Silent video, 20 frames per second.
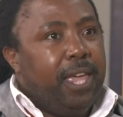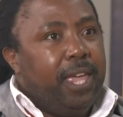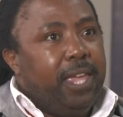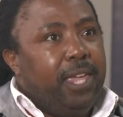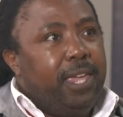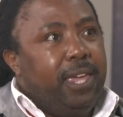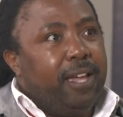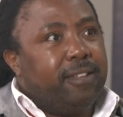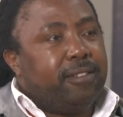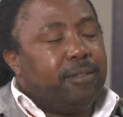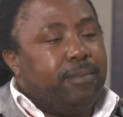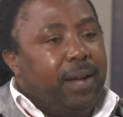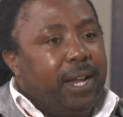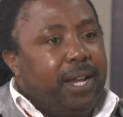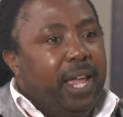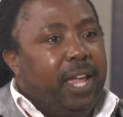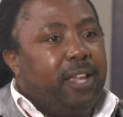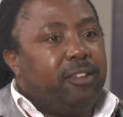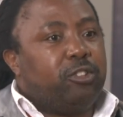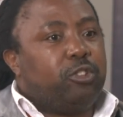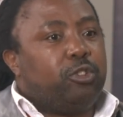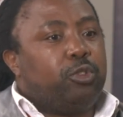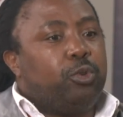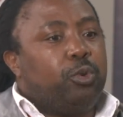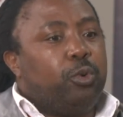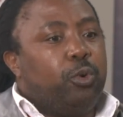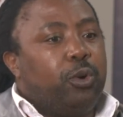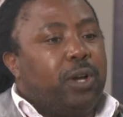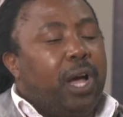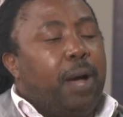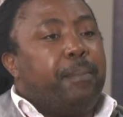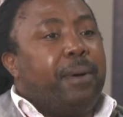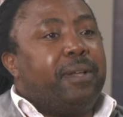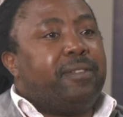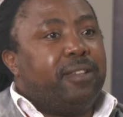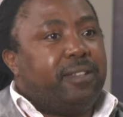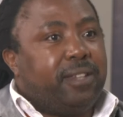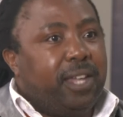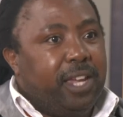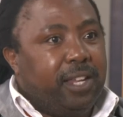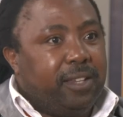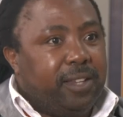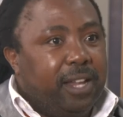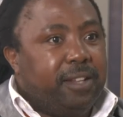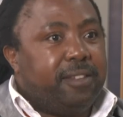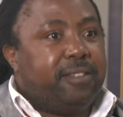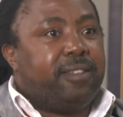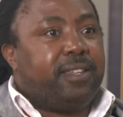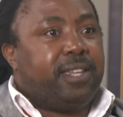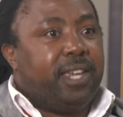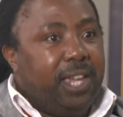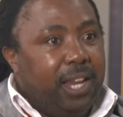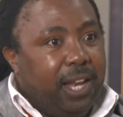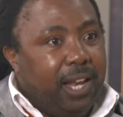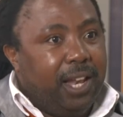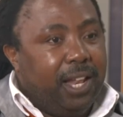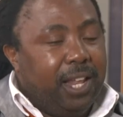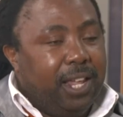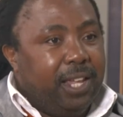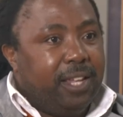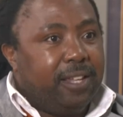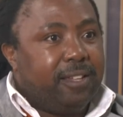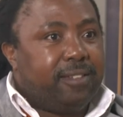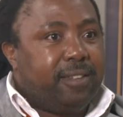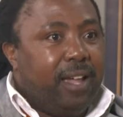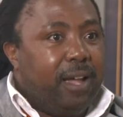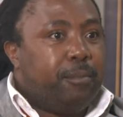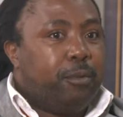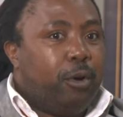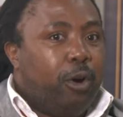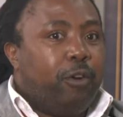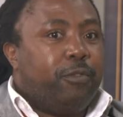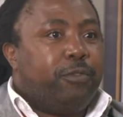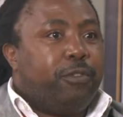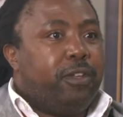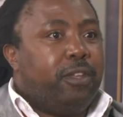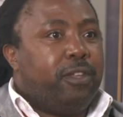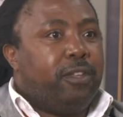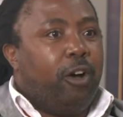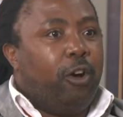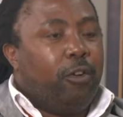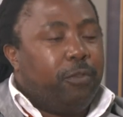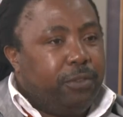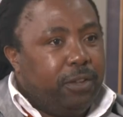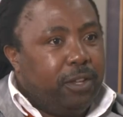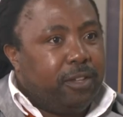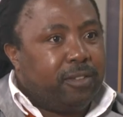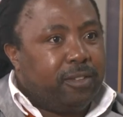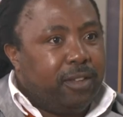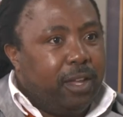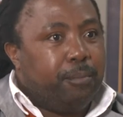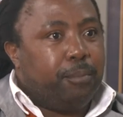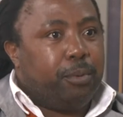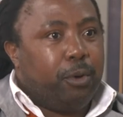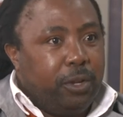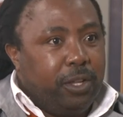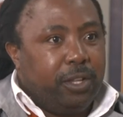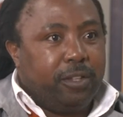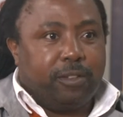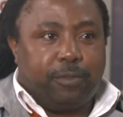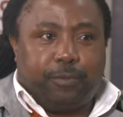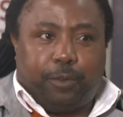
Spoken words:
he has managed to capacitate and skill some of his employees.